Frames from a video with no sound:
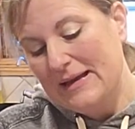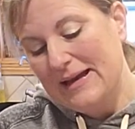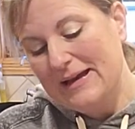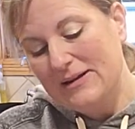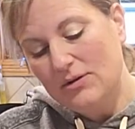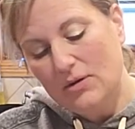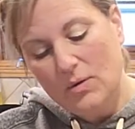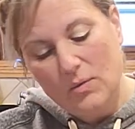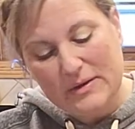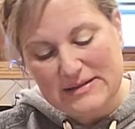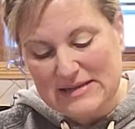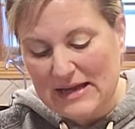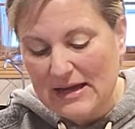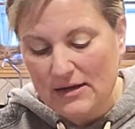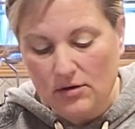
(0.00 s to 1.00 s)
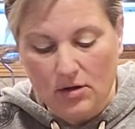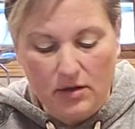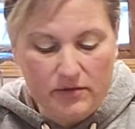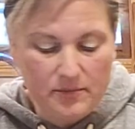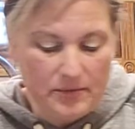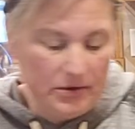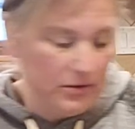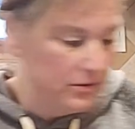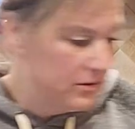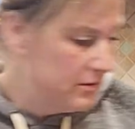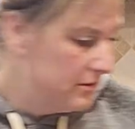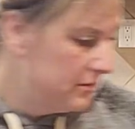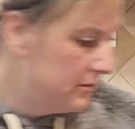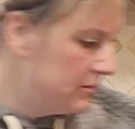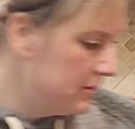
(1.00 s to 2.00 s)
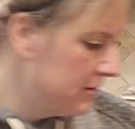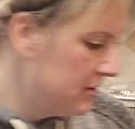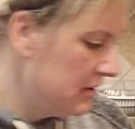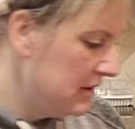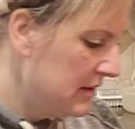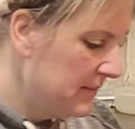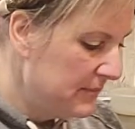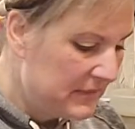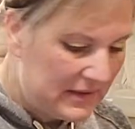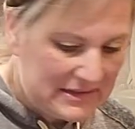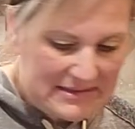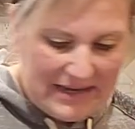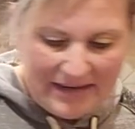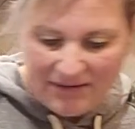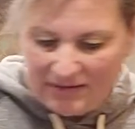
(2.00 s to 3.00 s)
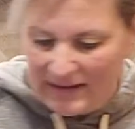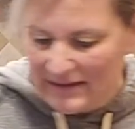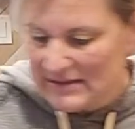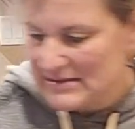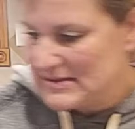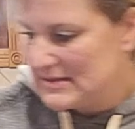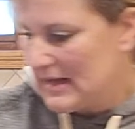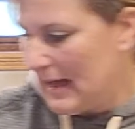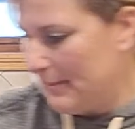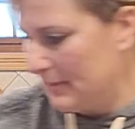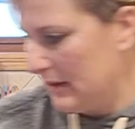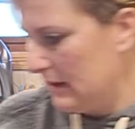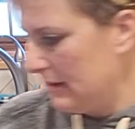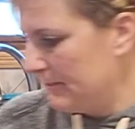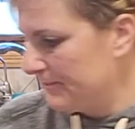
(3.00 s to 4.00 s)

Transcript: I don't always add all the milk because I don't like it soppy